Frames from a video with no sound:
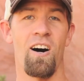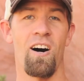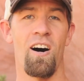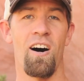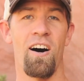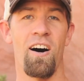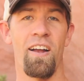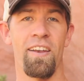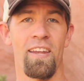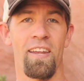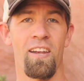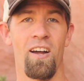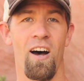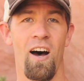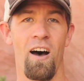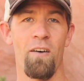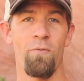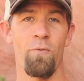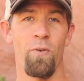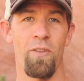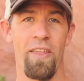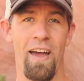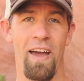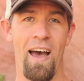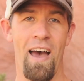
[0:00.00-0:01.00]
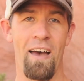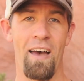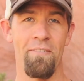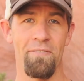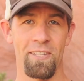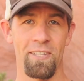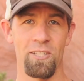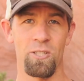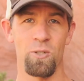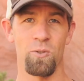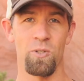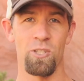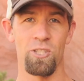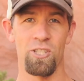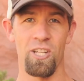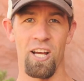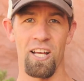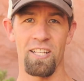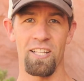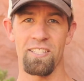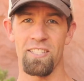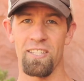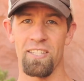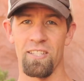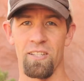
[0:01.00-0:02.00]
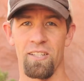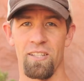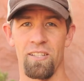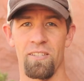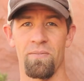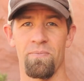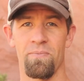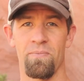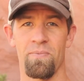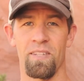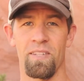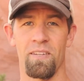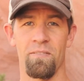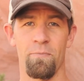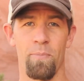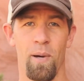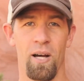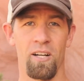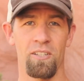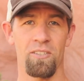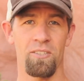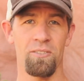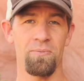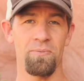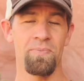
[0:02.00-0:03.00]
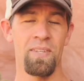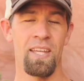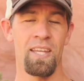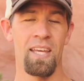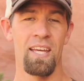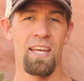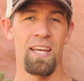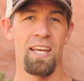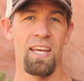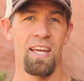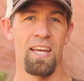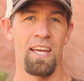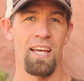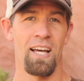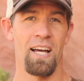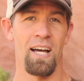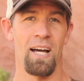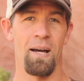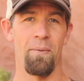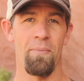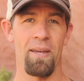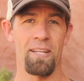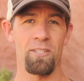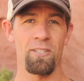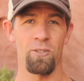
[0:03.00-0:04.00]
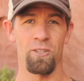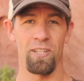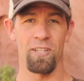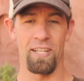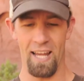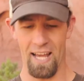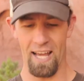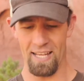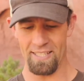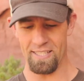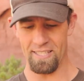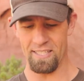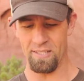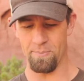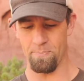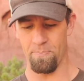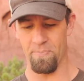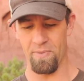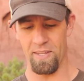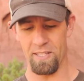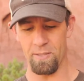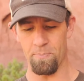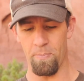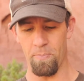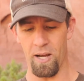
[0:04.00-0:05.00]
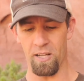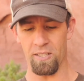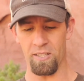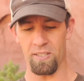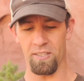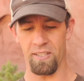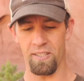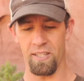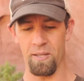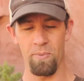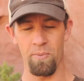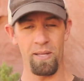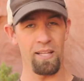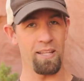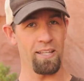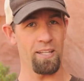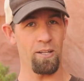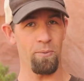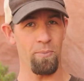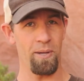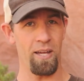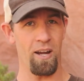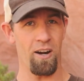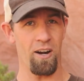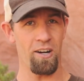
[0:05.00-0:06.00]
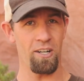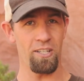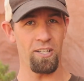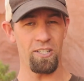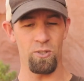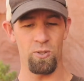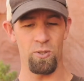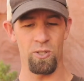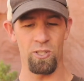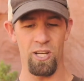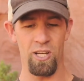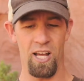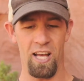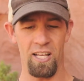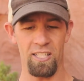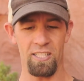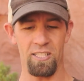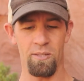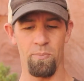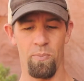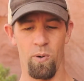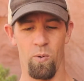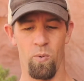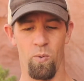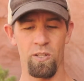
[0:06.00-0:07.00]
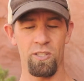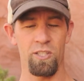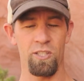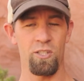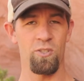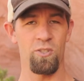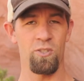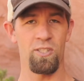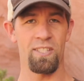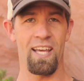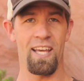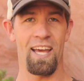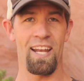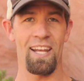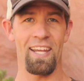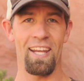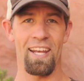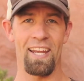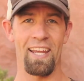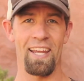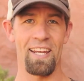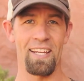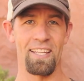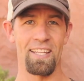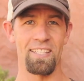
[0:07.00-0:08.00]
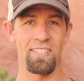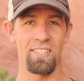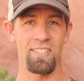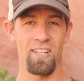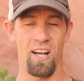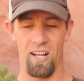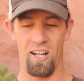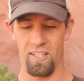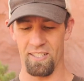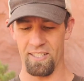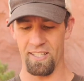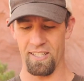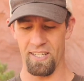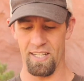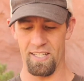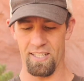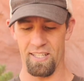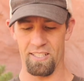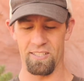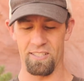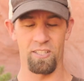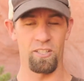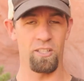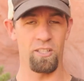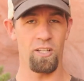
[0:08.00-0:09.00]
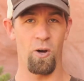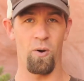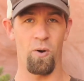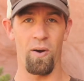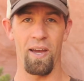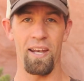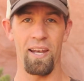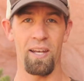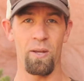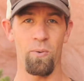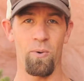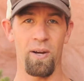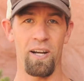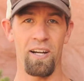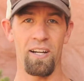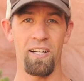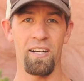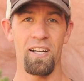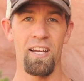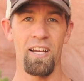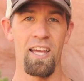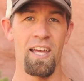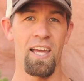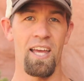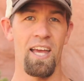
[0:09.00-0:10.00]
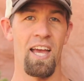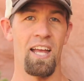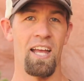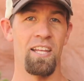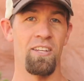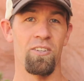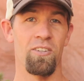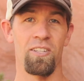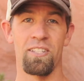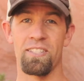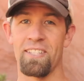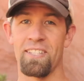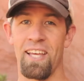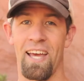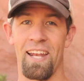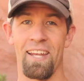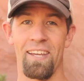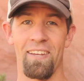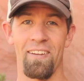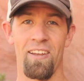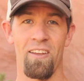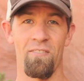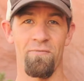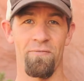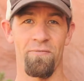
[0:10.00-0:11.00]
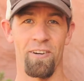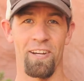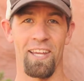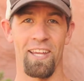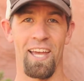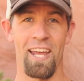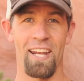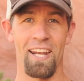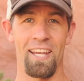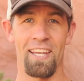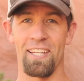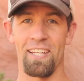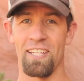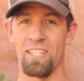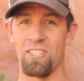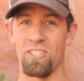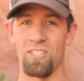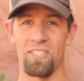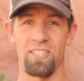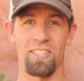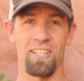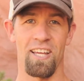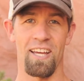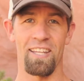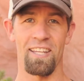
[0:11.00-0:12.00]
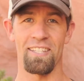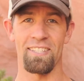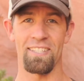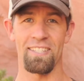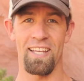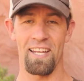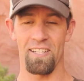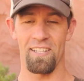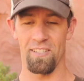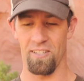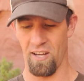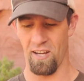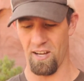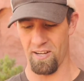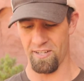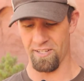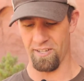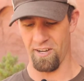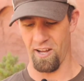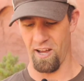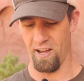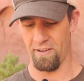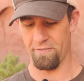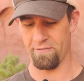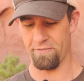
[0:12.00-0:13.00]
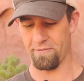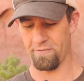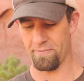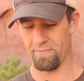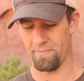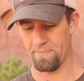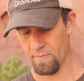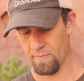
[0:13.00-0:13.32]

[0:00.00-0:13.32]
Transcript: on and off without having to adjust the, the buckle. Um, that's really nice. This, this buckle can be a little bit hard to adjust, but once you set it, it is solid. It doesn't go anywhere, and you can set it, forget it, and just slide the sandal on and off.